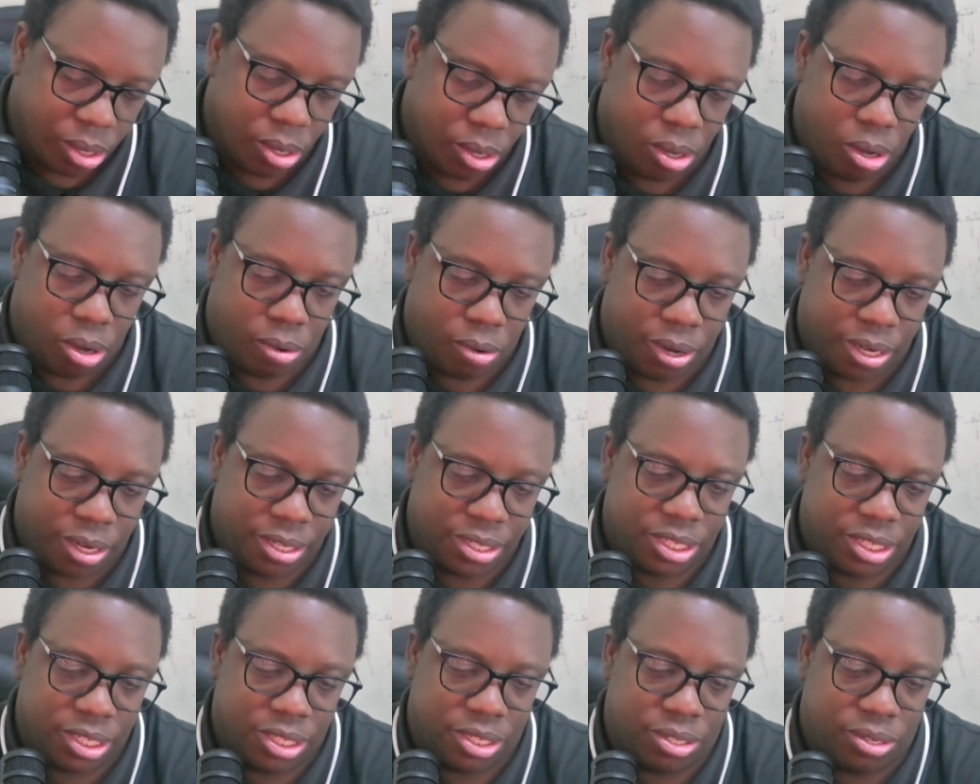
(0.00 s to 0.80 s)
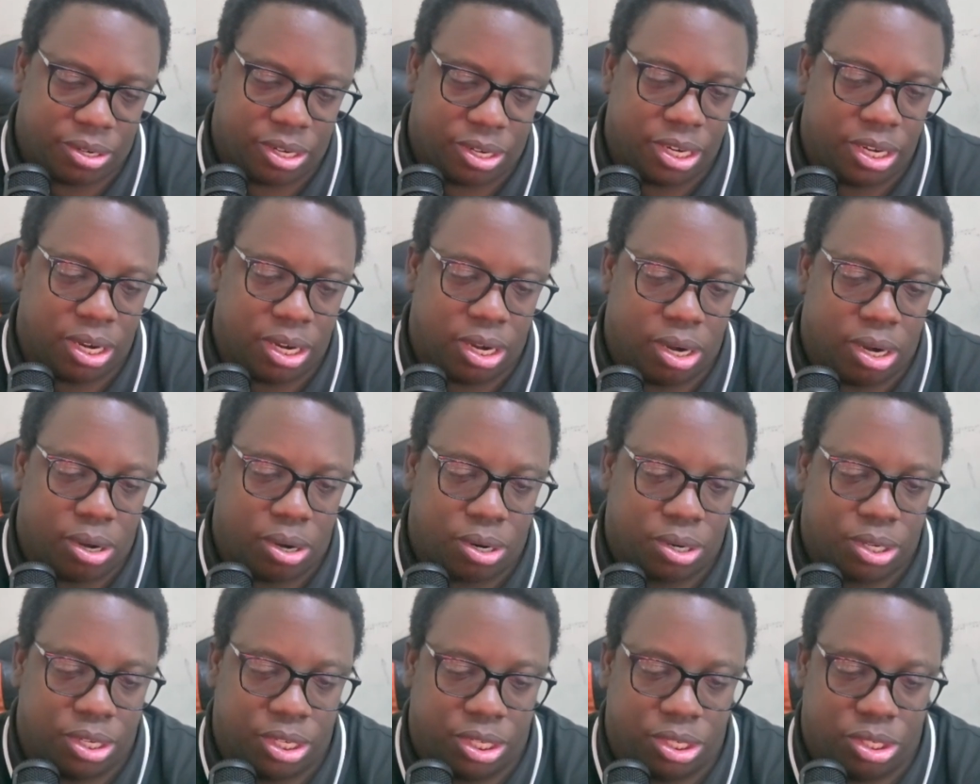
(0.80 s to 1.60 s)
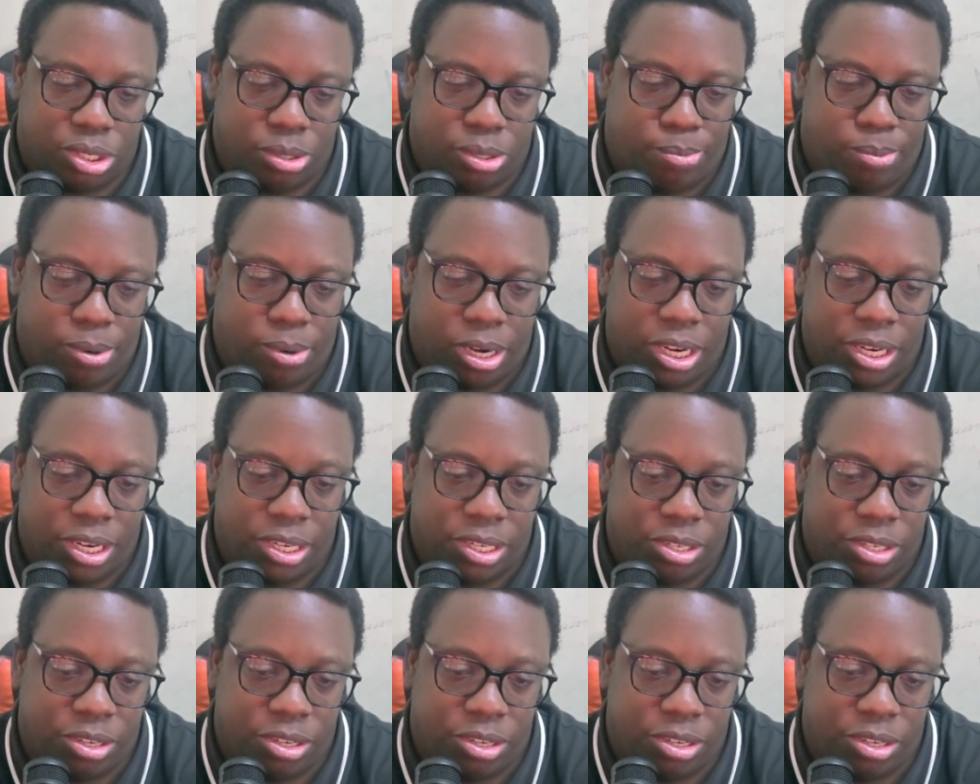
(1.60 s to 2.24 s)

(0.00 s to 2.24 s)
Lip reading: once it's already locked into place,